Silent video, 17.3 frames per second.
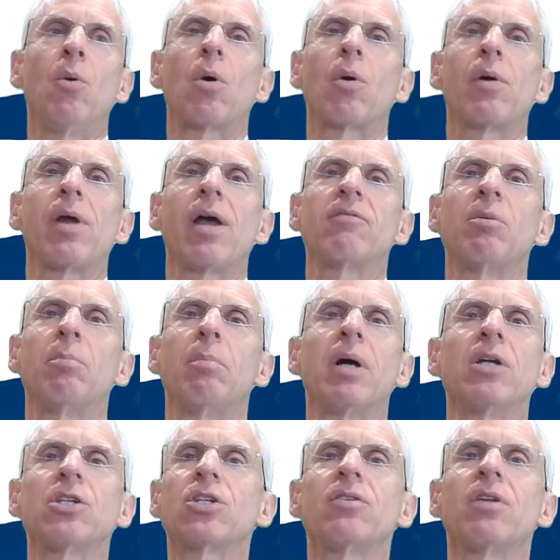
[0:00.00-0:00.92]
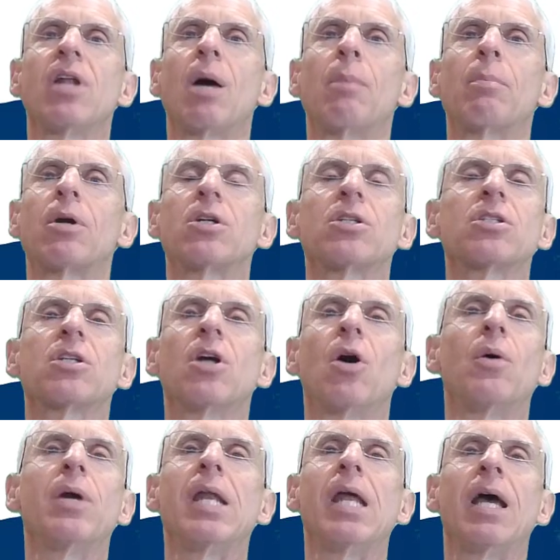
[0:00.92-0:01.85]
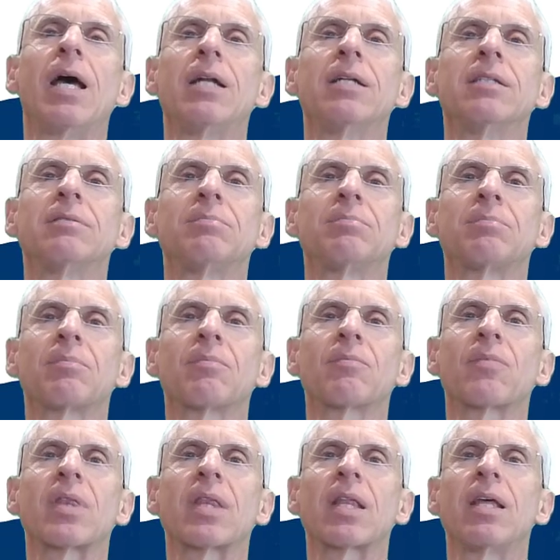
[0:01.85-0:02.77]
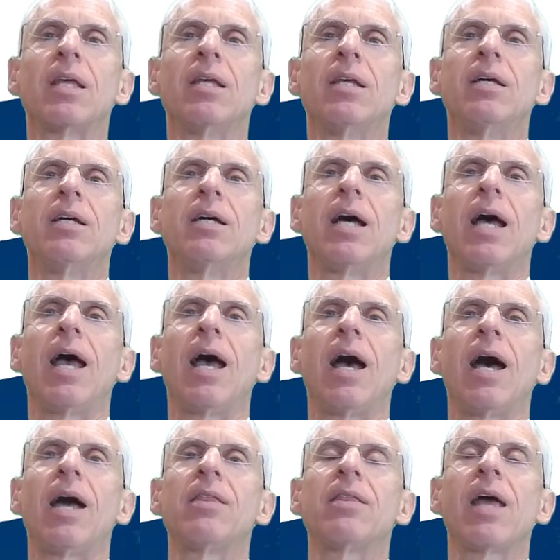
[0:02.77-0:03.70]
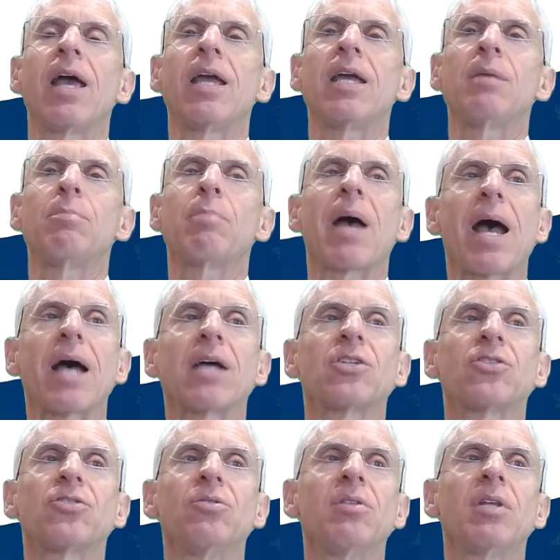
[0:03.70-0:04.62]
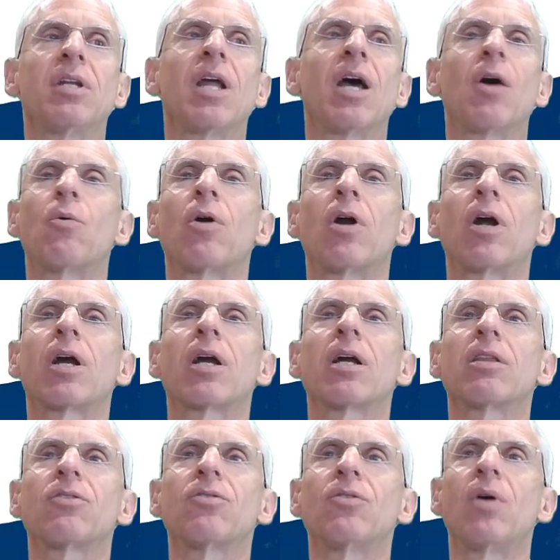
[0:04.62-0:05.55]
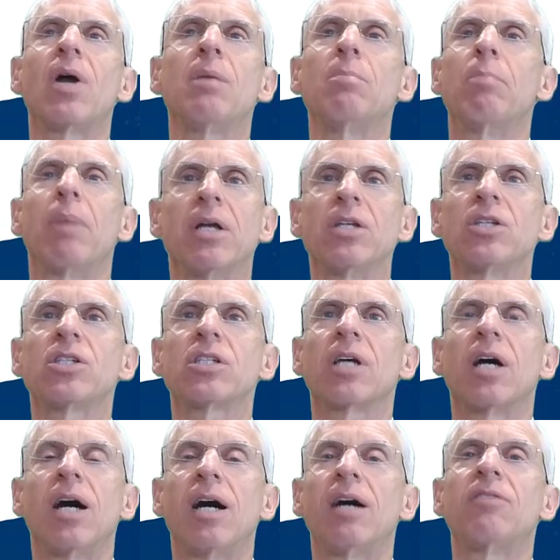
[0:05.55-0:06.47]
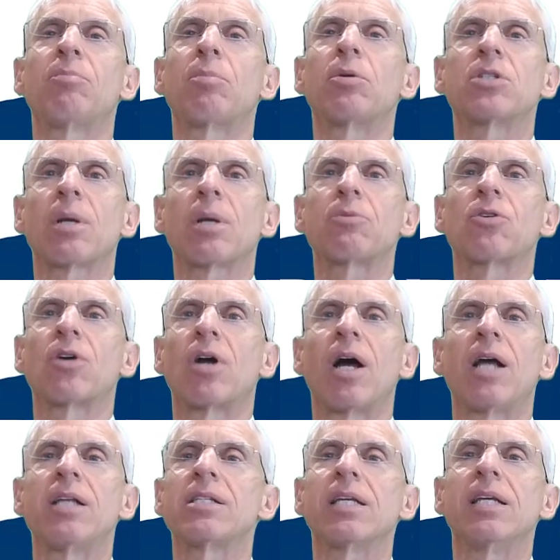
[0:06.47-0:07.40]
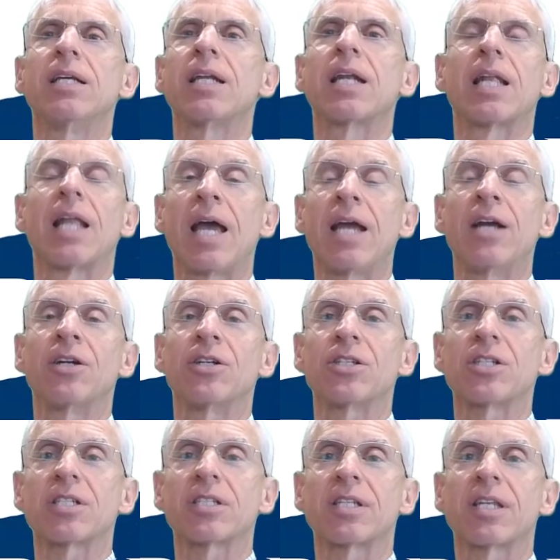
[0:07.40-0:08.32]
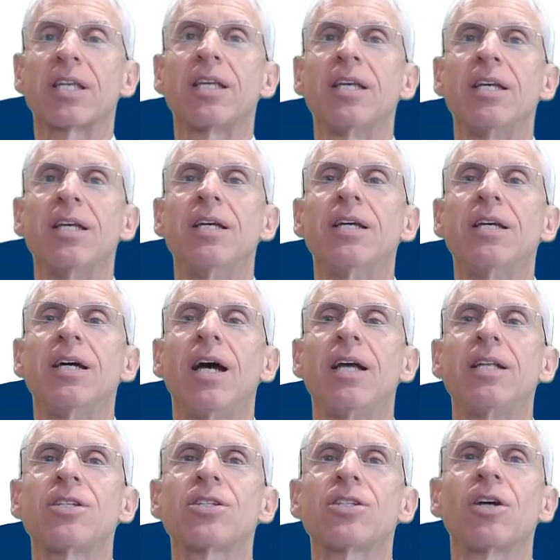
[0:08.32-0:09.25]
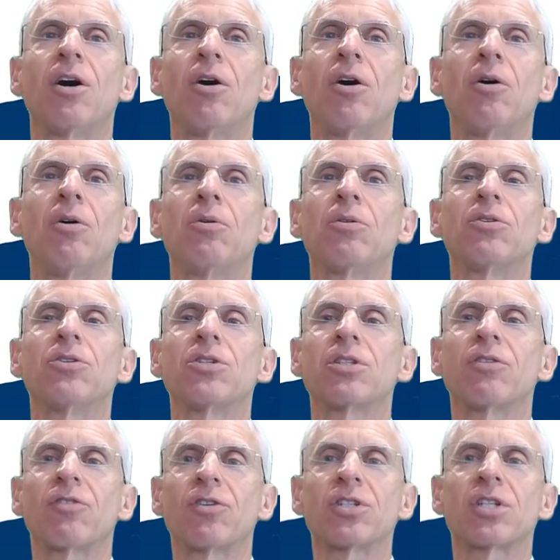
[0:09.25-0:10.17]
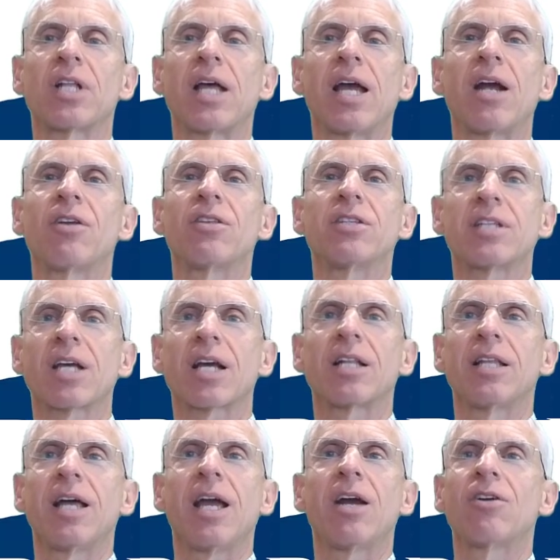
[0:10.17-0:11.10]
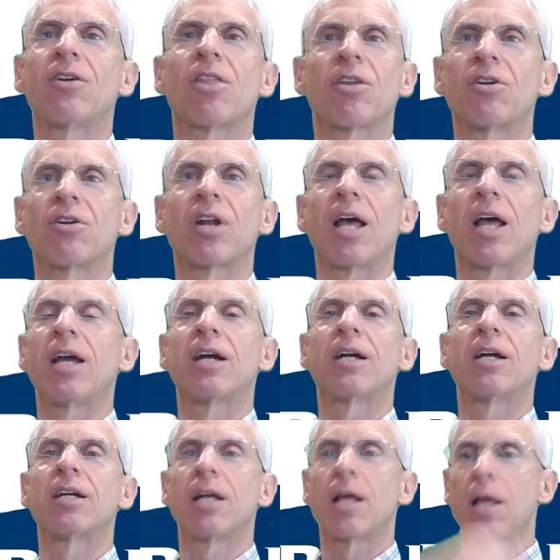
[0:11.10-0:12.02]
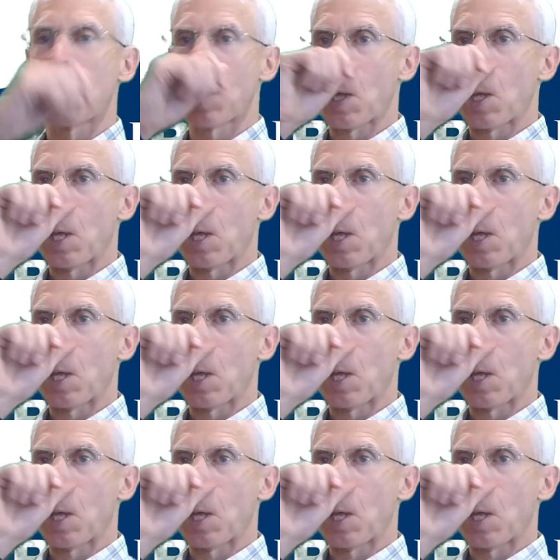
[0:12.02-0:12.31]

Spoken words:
where we have a bunch of numbers going in and they pass through the network through a bunch of perceptrons in layers. And so there's the first layer, the second layer, the third layer.